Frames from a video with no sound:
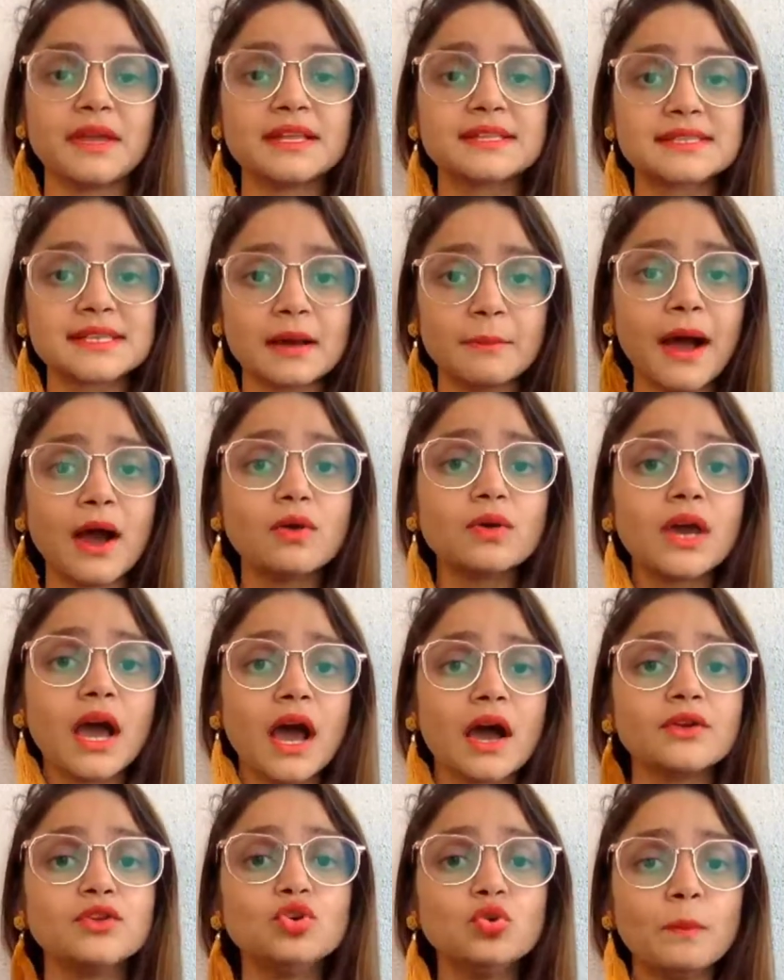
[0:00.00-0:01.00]
It's about
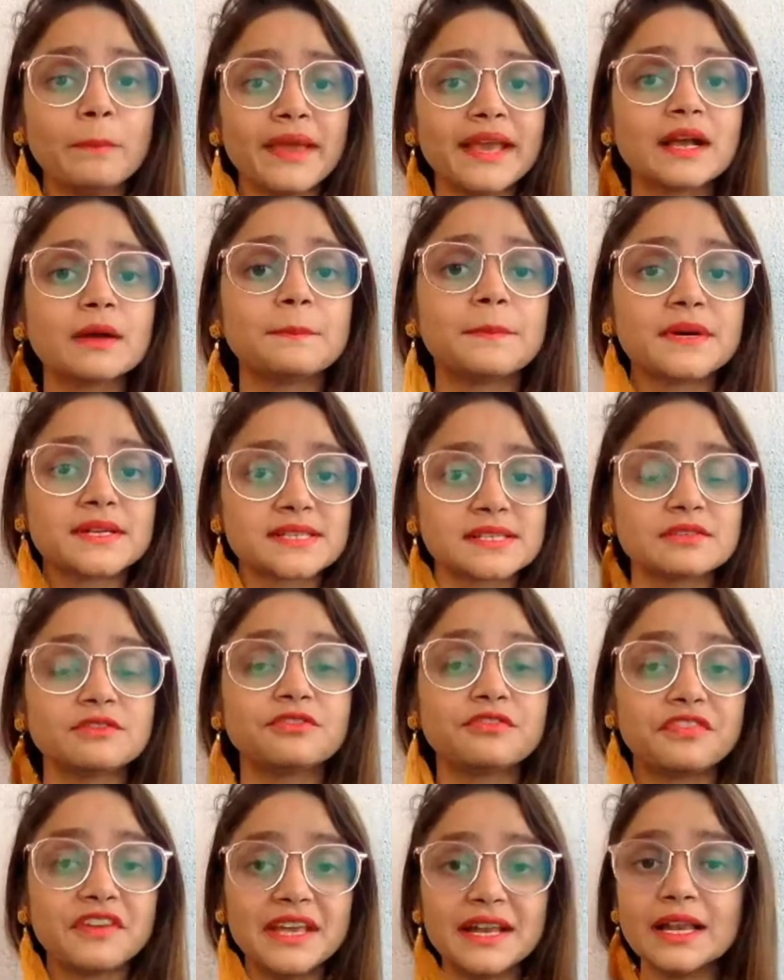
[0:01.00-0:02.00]
how you make a person
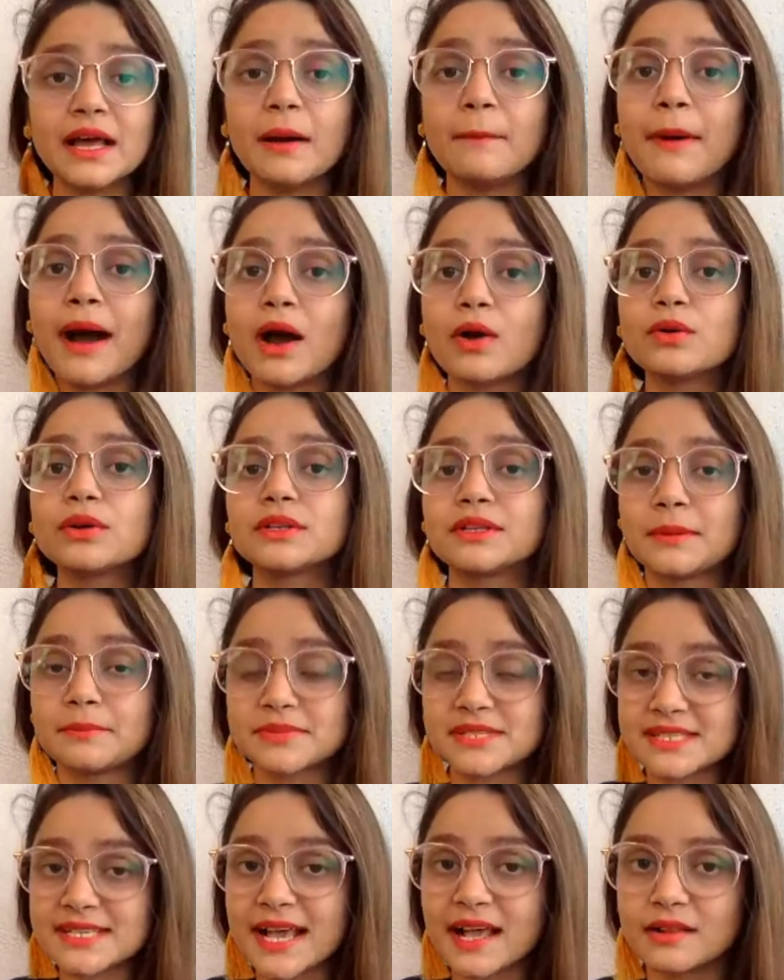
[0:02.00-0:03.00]
feel about
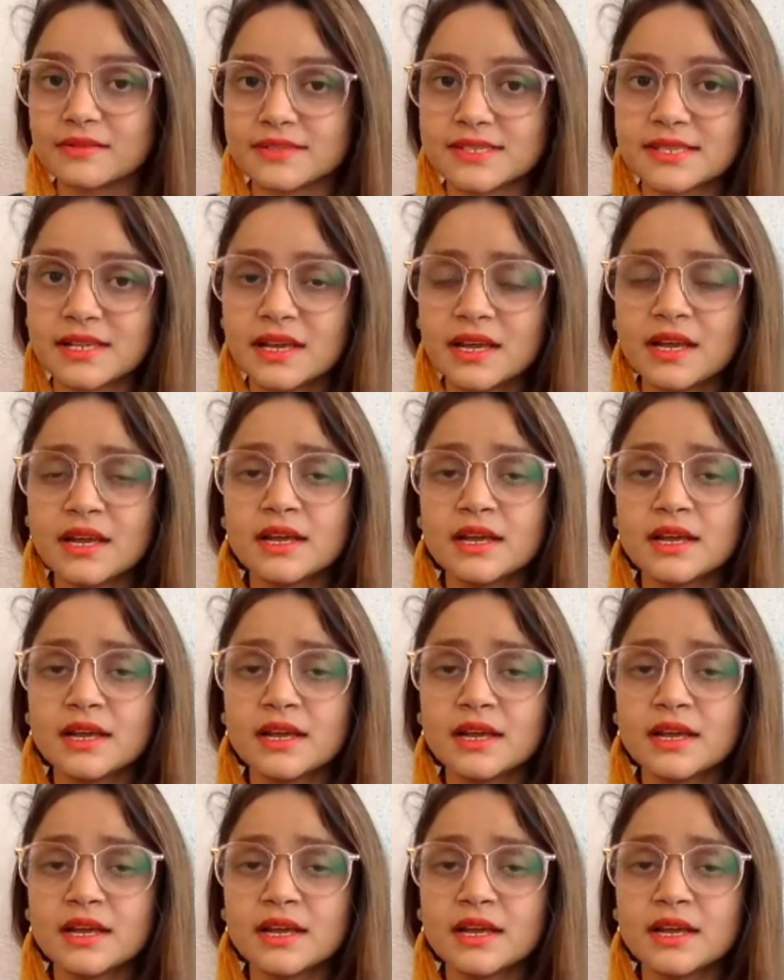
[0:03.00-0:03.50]
themselves.